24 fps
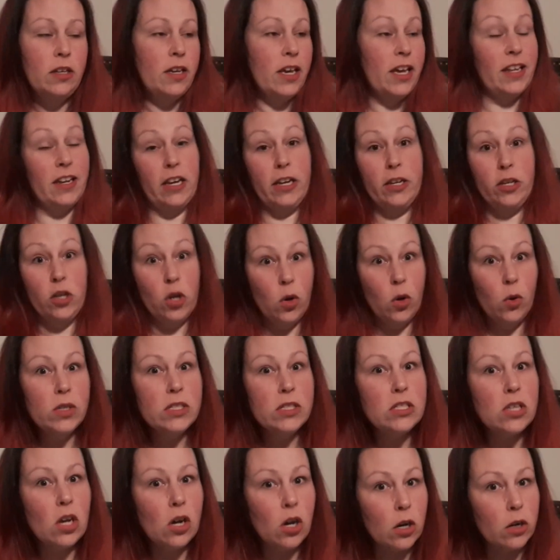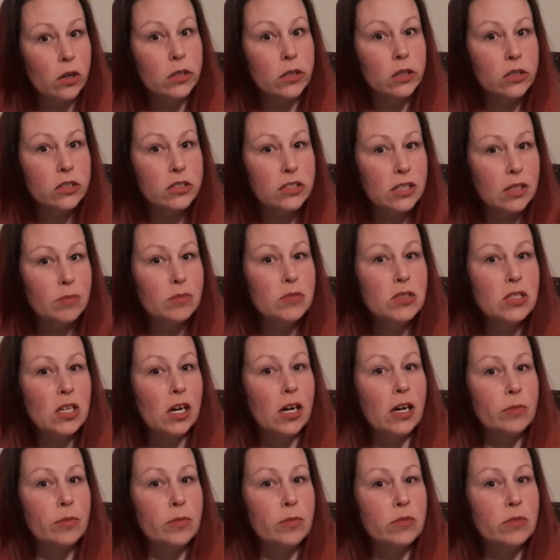and I know it's harder
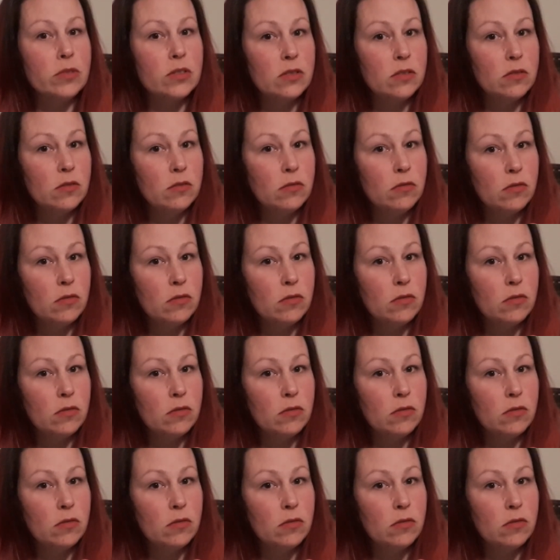sometimes,